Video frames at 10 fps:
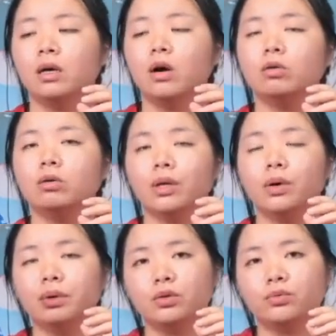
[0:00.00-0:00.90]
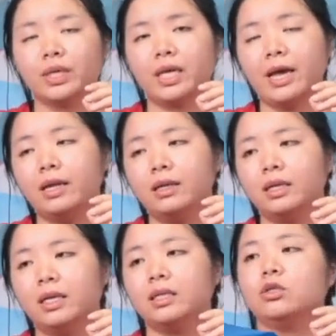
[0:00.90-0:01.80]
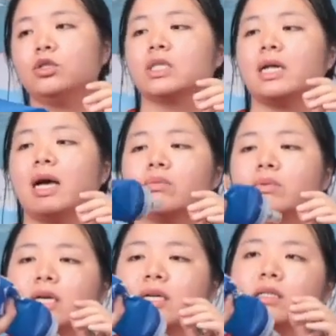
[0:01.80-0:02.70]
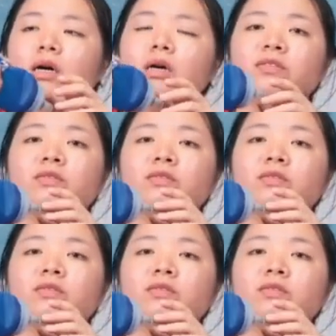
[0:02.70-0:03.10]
hold hold it with hand, then just upside it down.